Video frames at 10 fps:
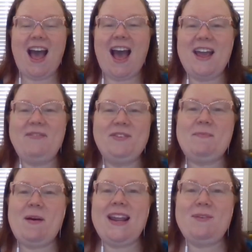Hi
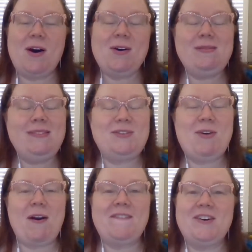everybody, welcome to
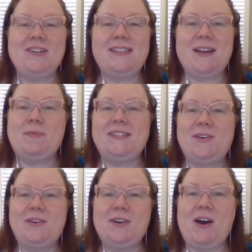our first
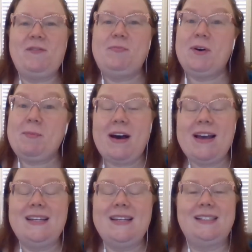episode of Book
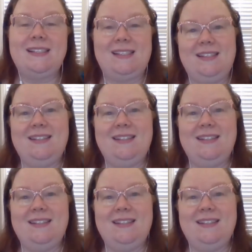Buzz.